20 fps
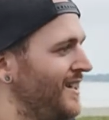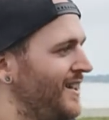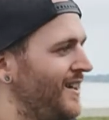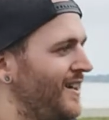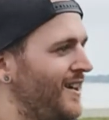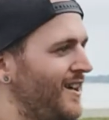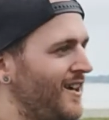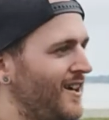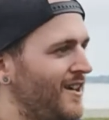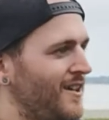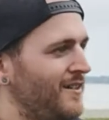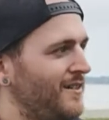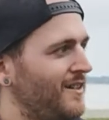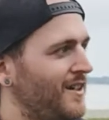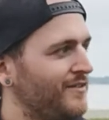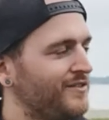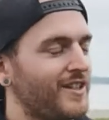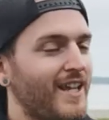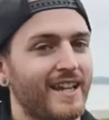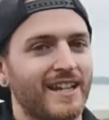
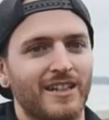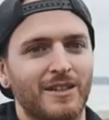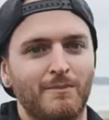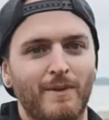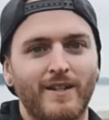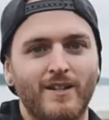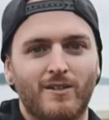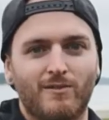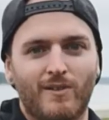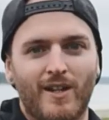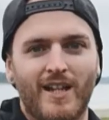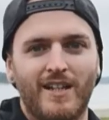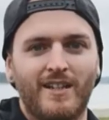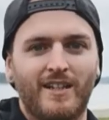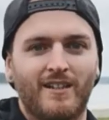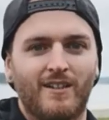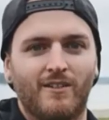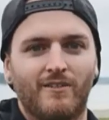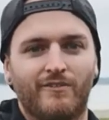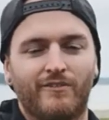I've taken a meter
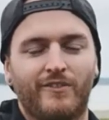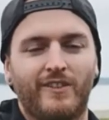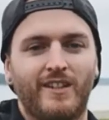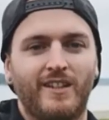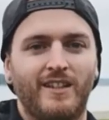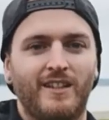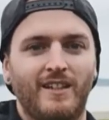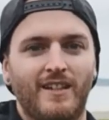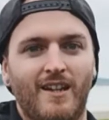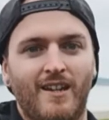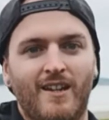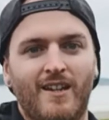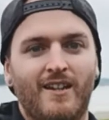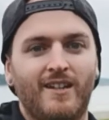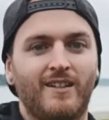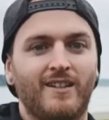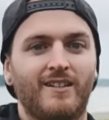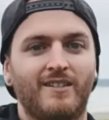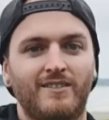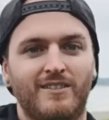reading of
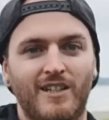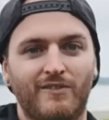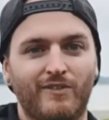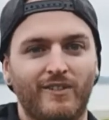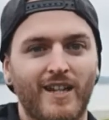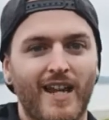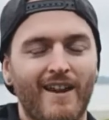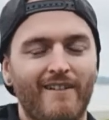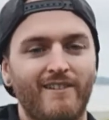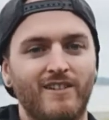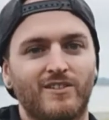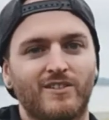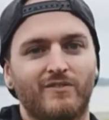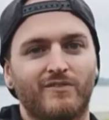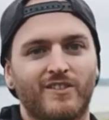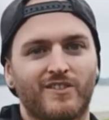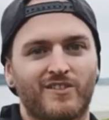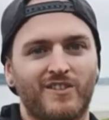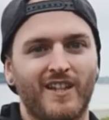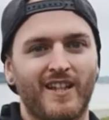the different areas
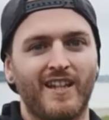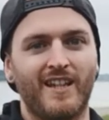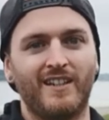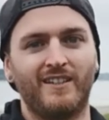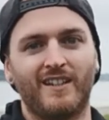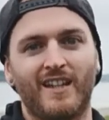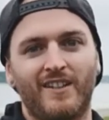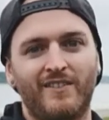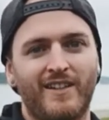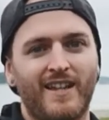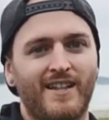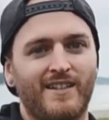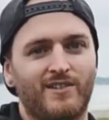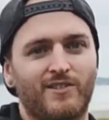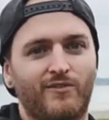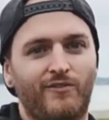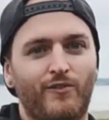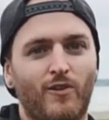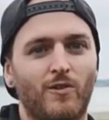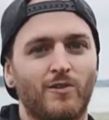of the scene, and
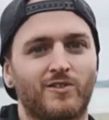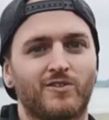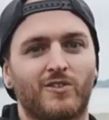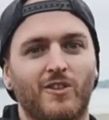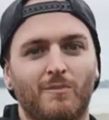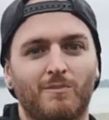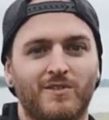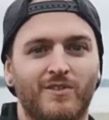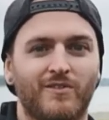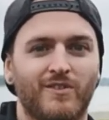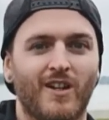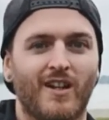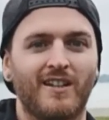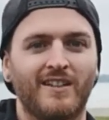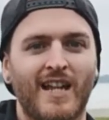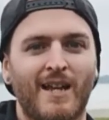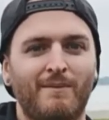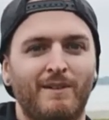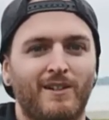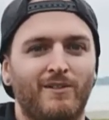there's 4 stops of
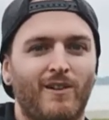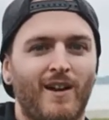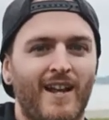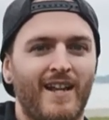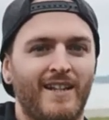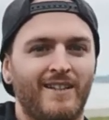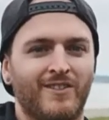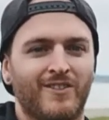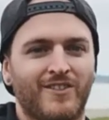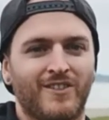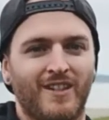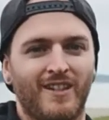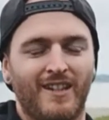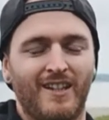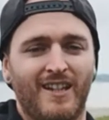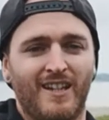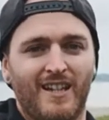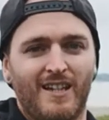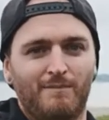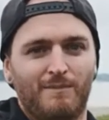dynamic range
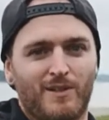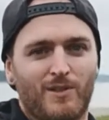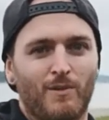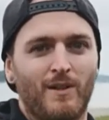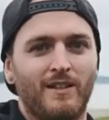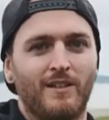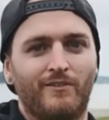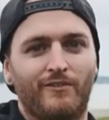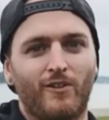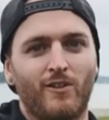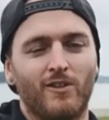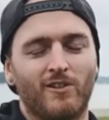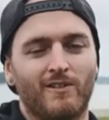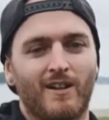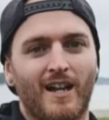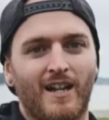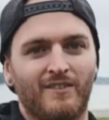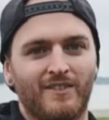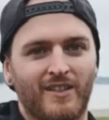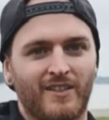between the
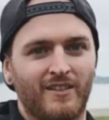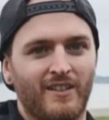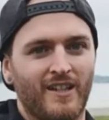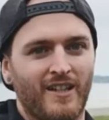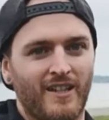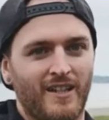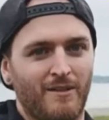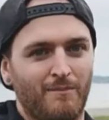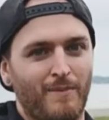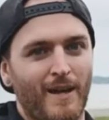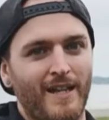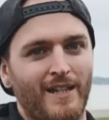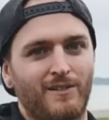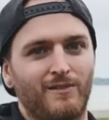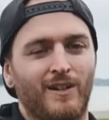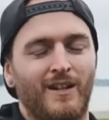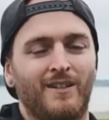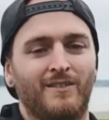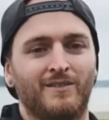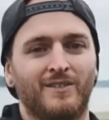foreground and the
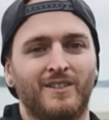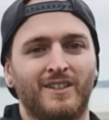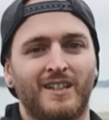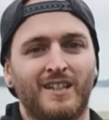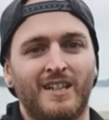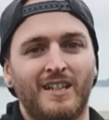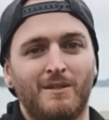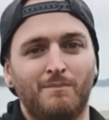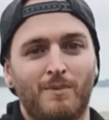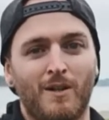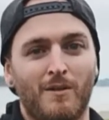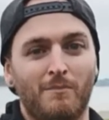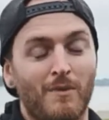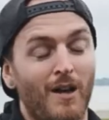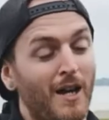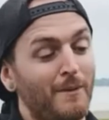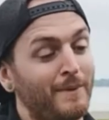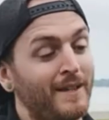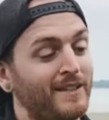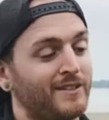background. But
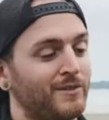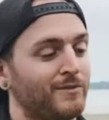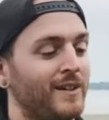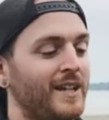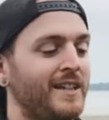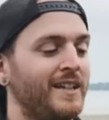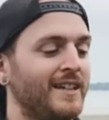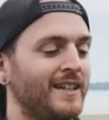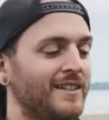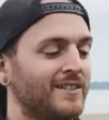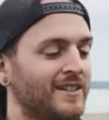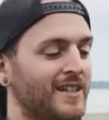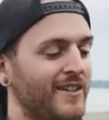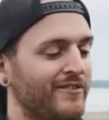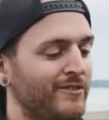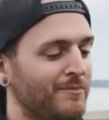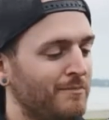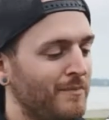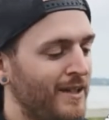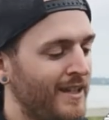my meter reading has
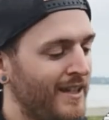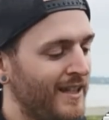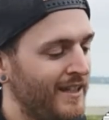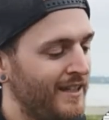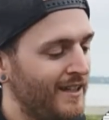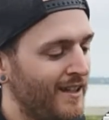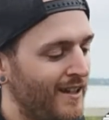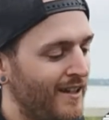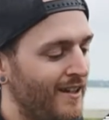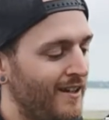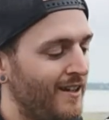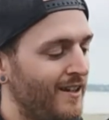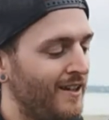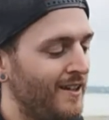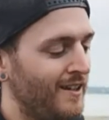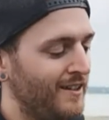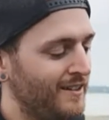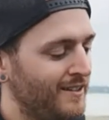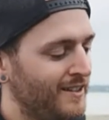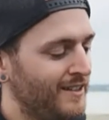given me
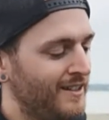about